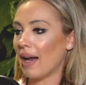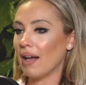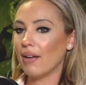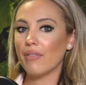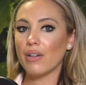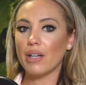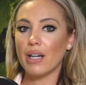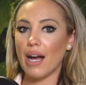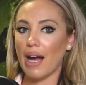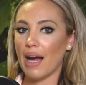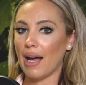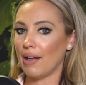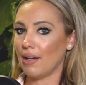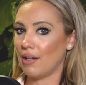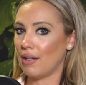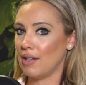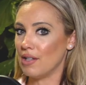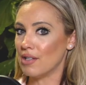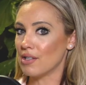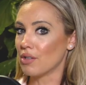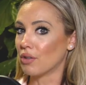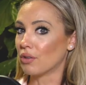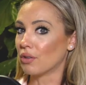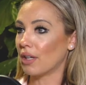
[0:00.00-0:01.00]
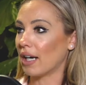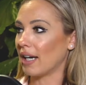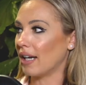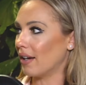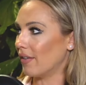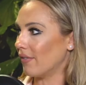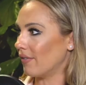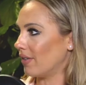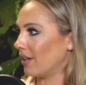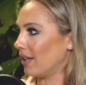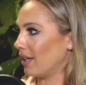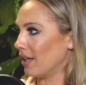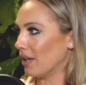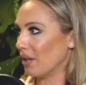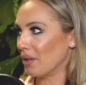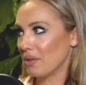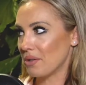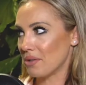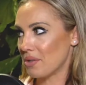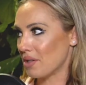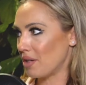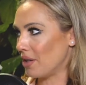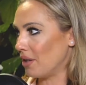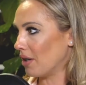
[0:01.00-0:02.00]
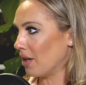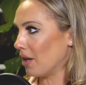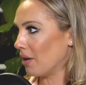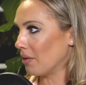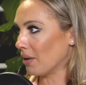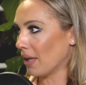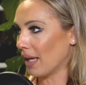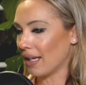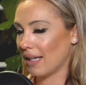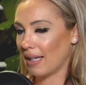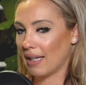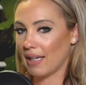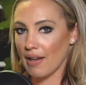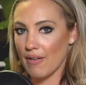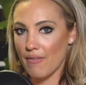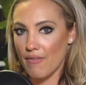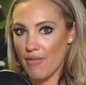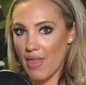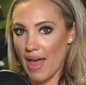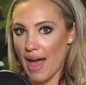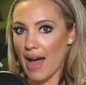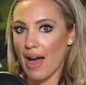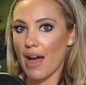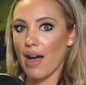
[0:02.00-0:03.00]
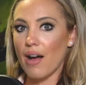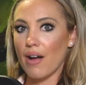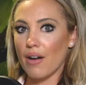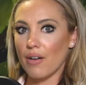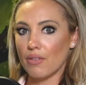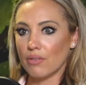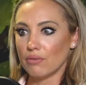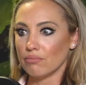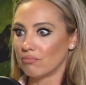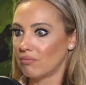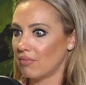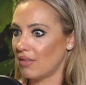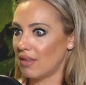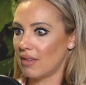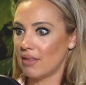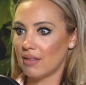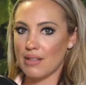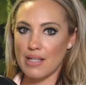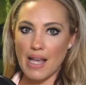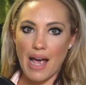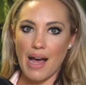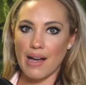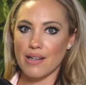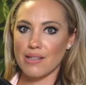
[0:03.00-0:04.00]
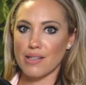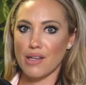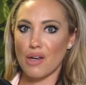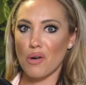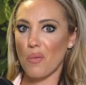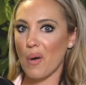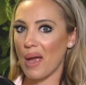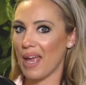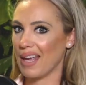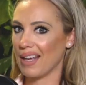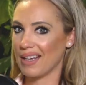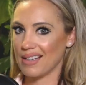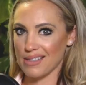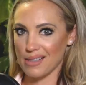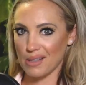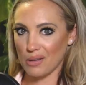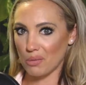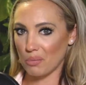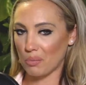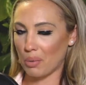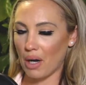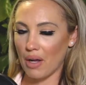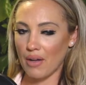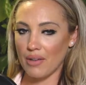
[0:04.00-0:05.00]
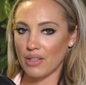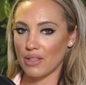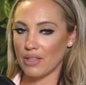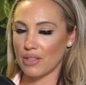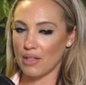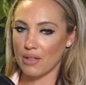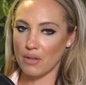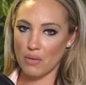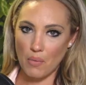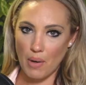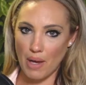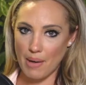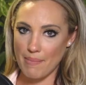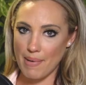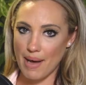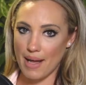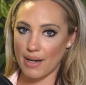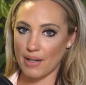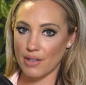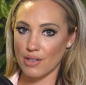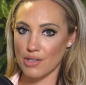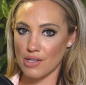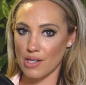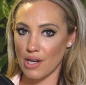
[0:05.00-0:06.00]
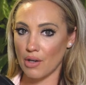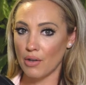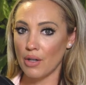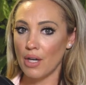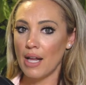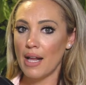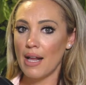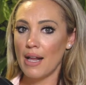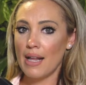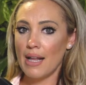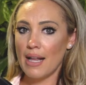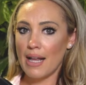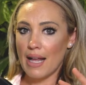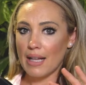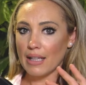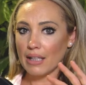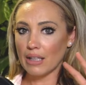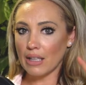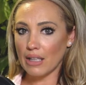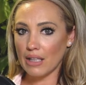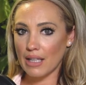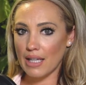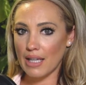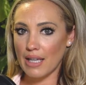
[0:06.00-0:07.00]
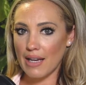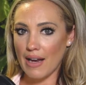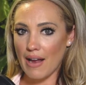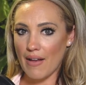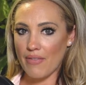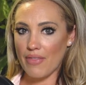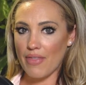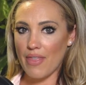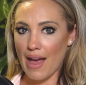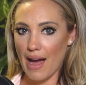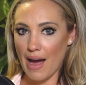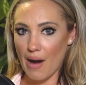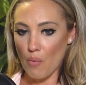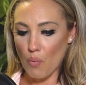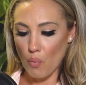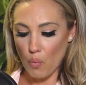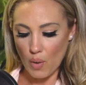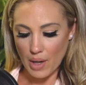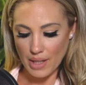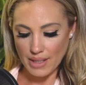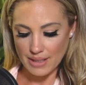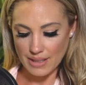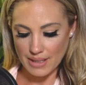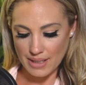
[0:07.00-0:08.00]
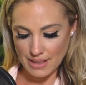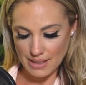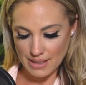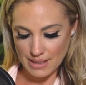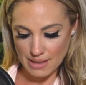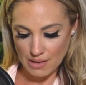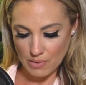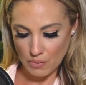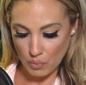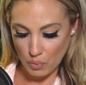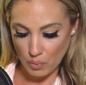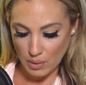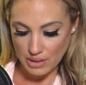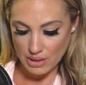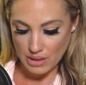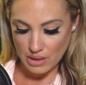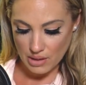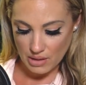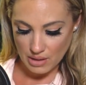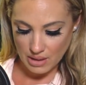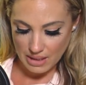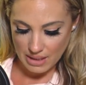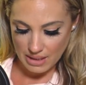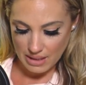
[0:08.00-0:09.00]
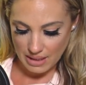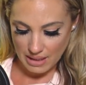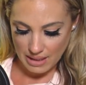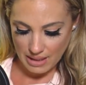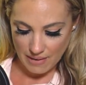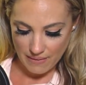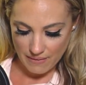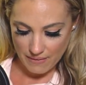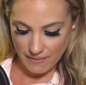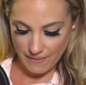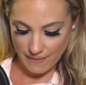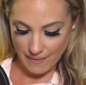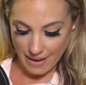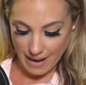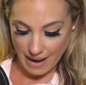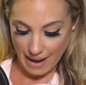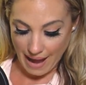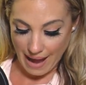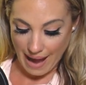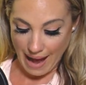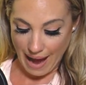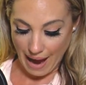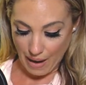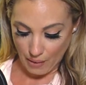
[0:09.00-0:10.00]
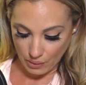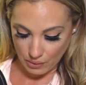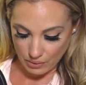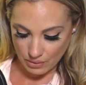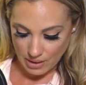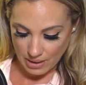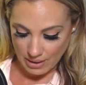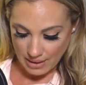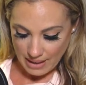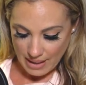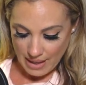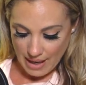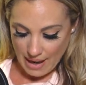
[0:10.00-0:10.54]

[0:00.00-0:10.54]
I have a guy, he's great at videos, you know, like give that task away because it'll probably turn out way better. So looking at that, what do you need to give out?